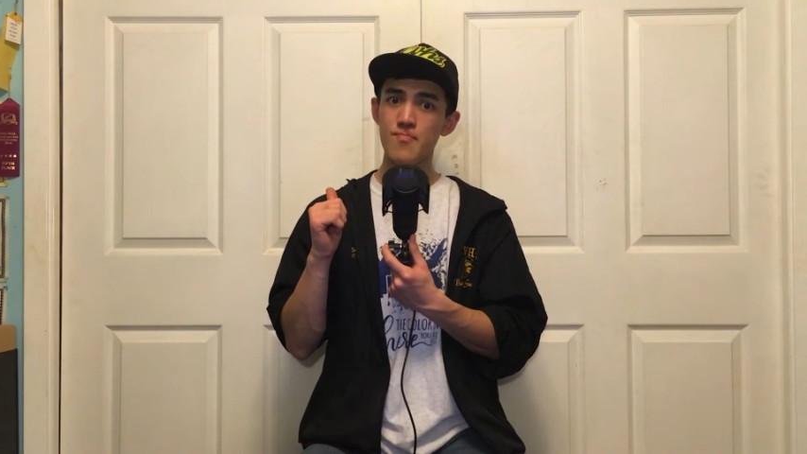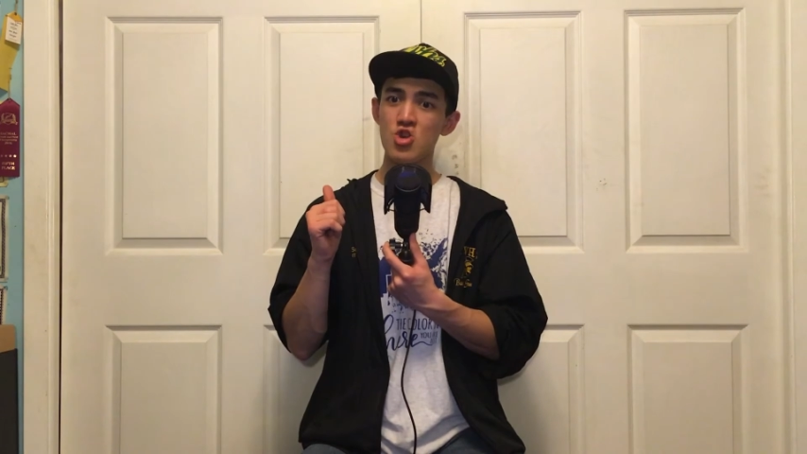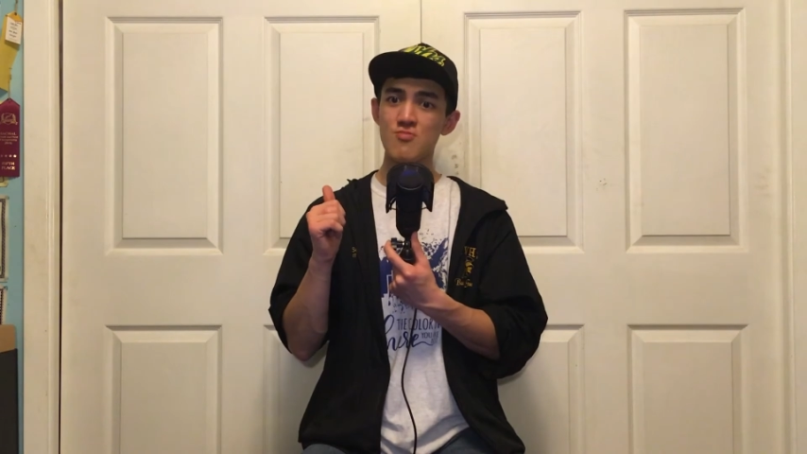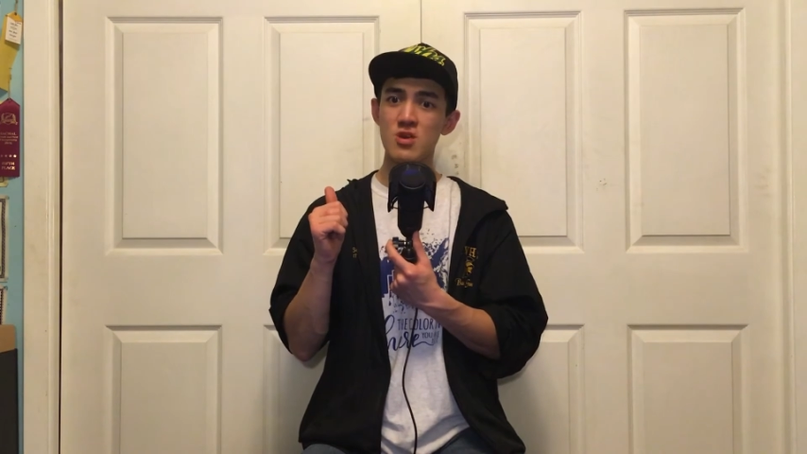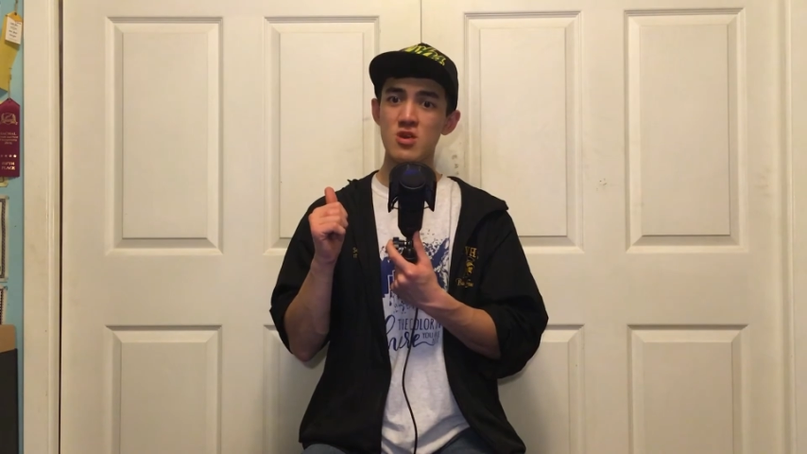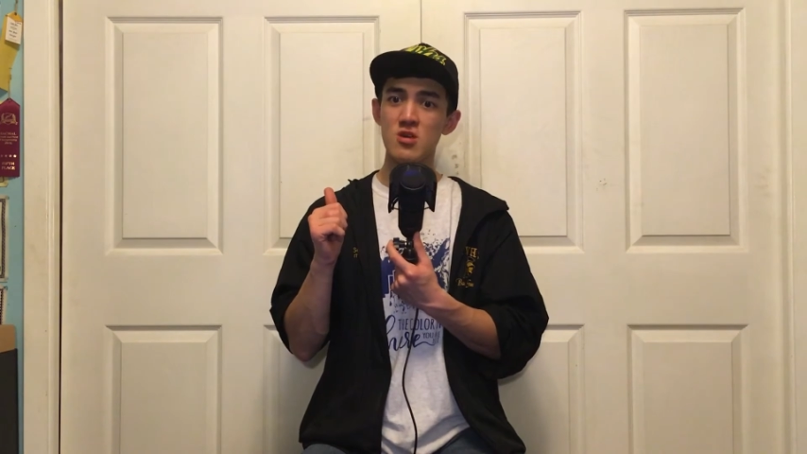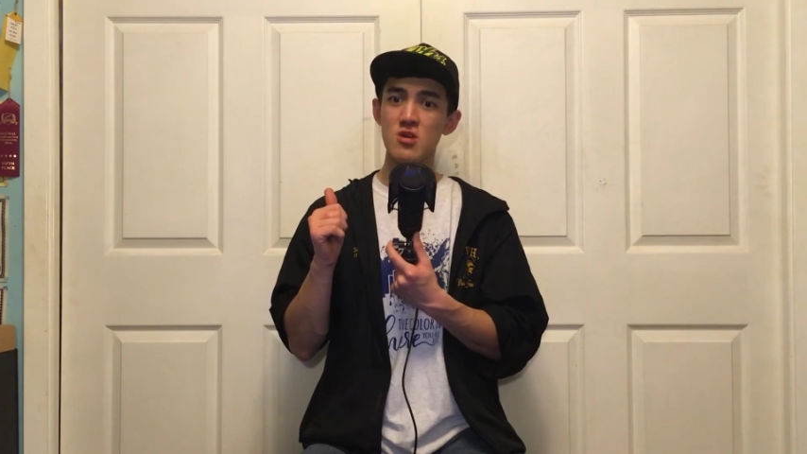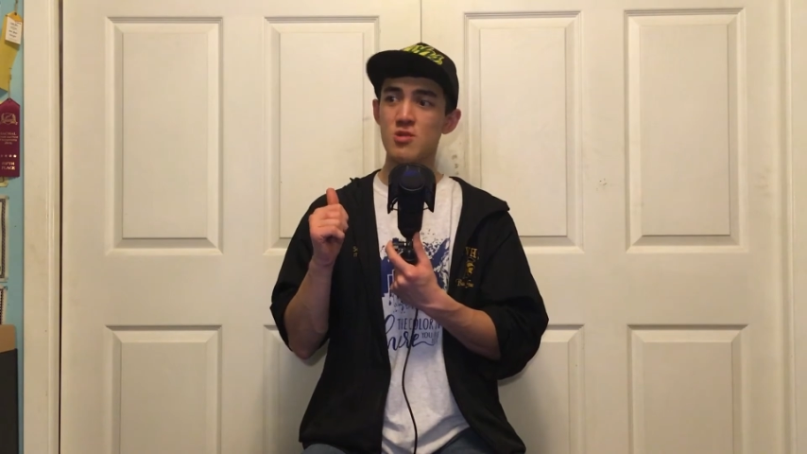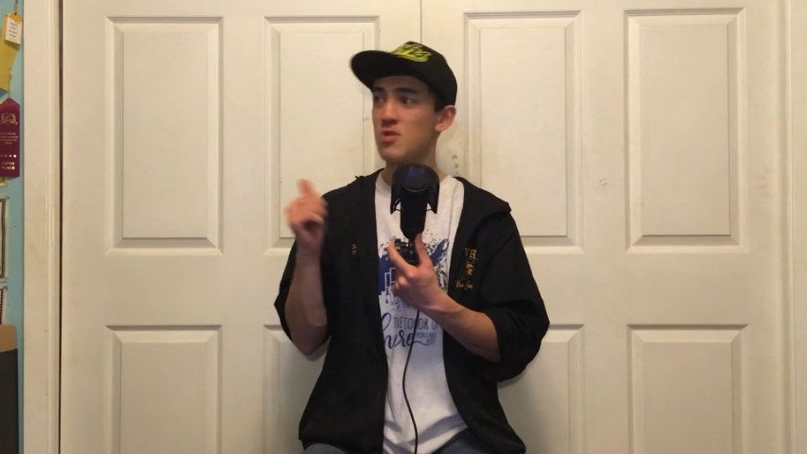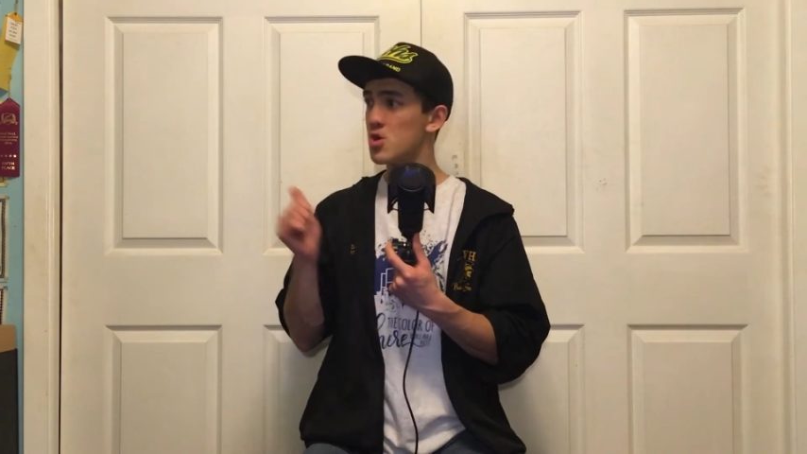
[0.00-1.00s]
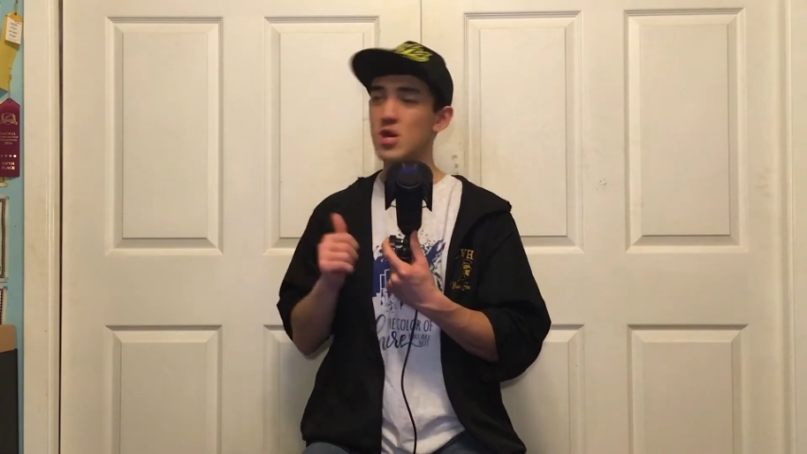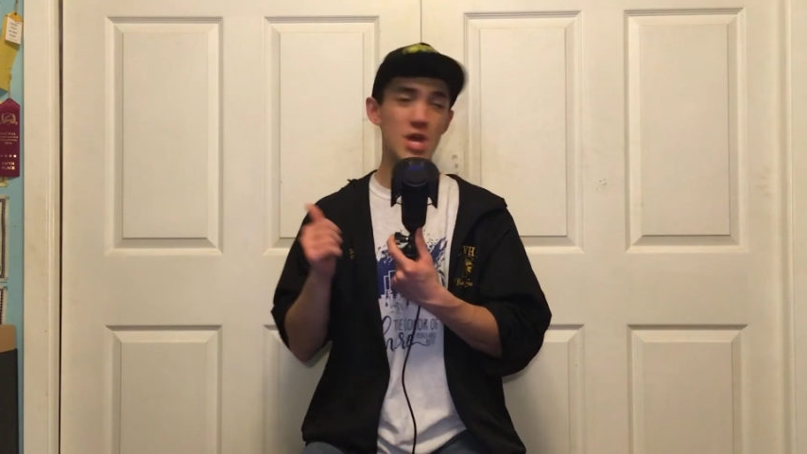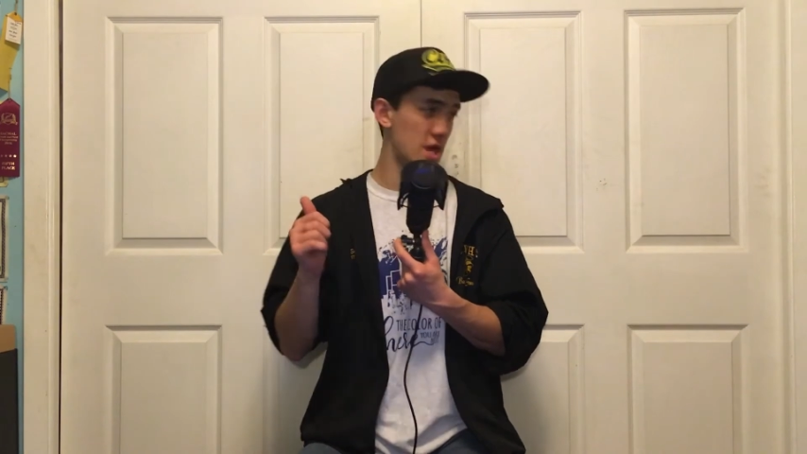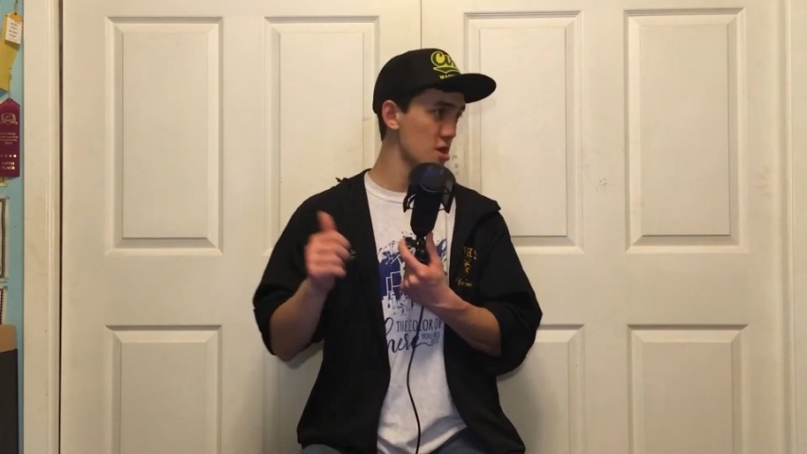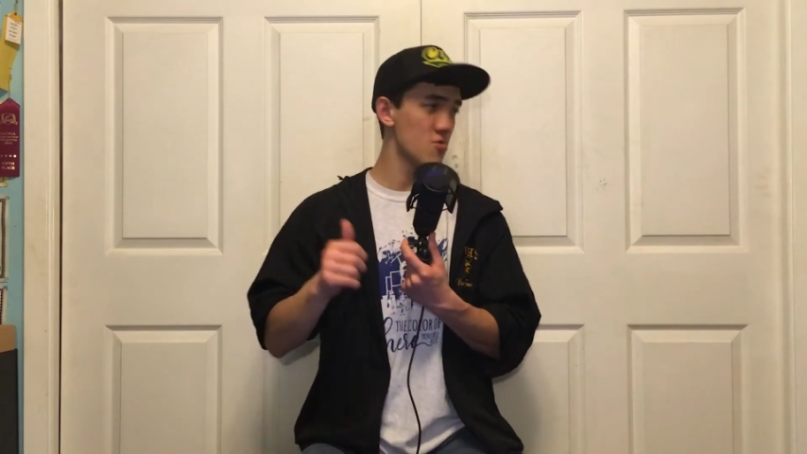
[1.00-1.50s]
You should be
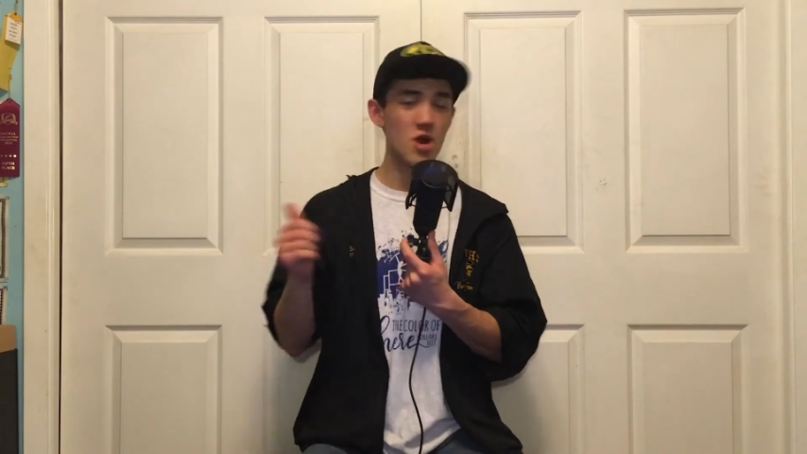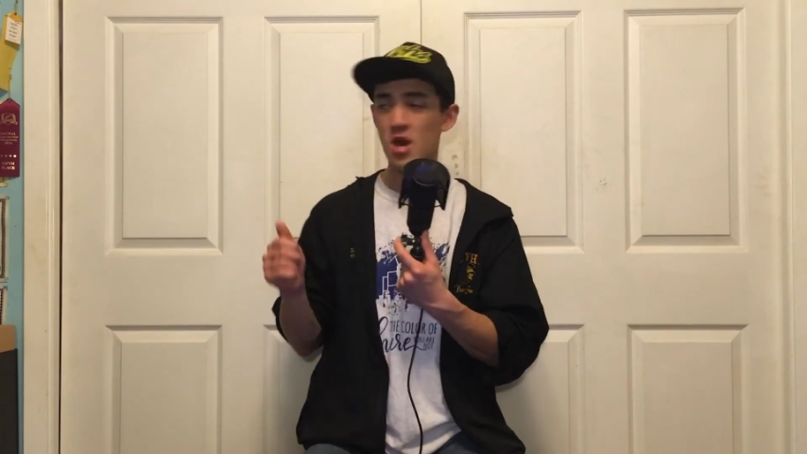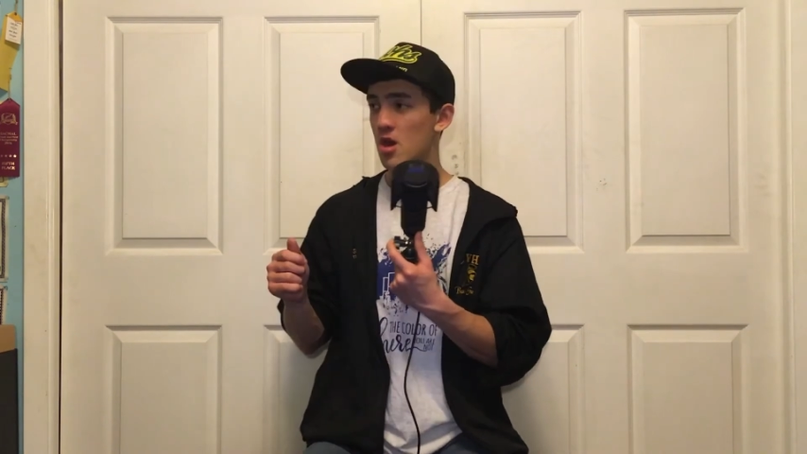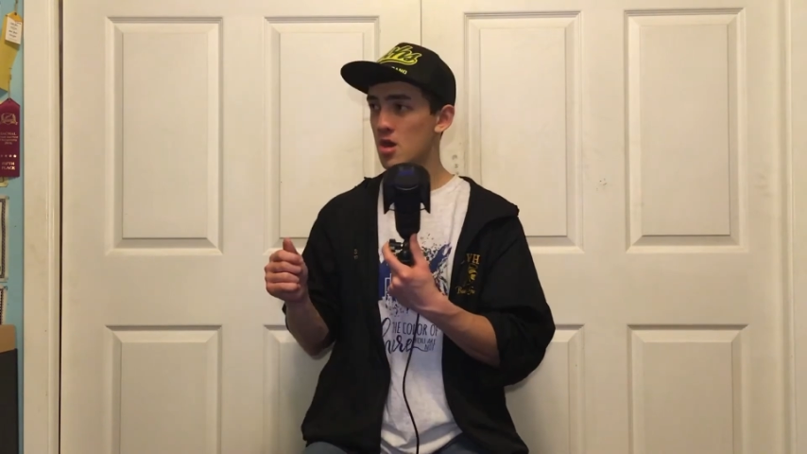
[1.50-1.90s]
communicating, right?